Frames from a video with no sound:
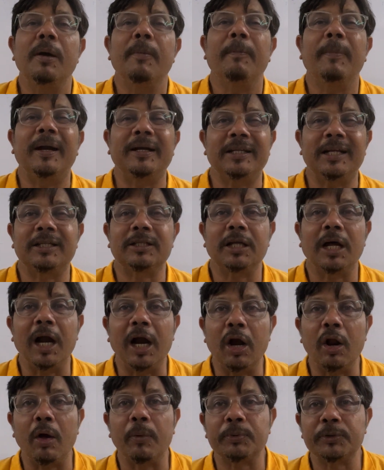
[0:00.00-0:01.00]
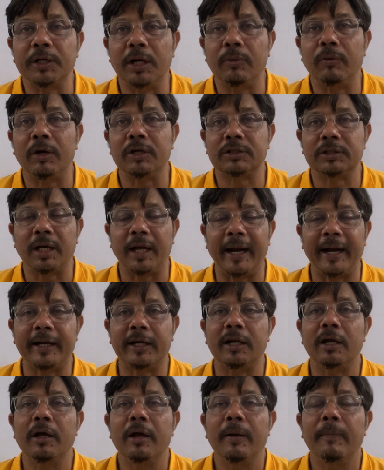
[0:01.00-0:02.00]
but the third option was correct
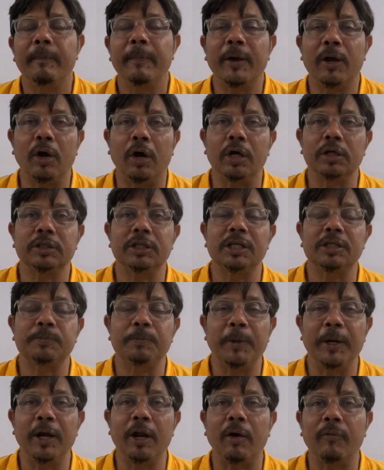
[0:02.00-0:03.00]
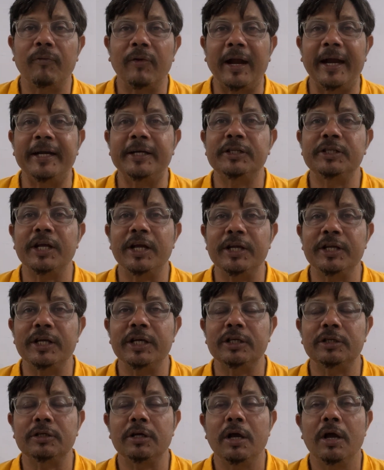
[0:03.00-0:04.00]
because the speed of light
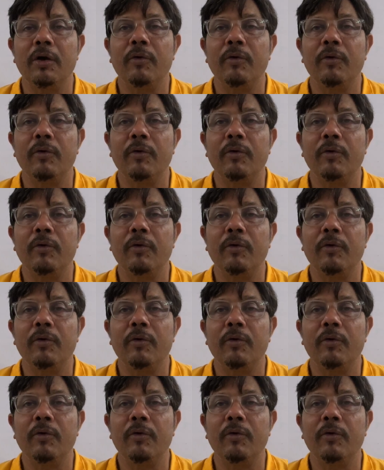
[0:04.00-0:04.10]
changes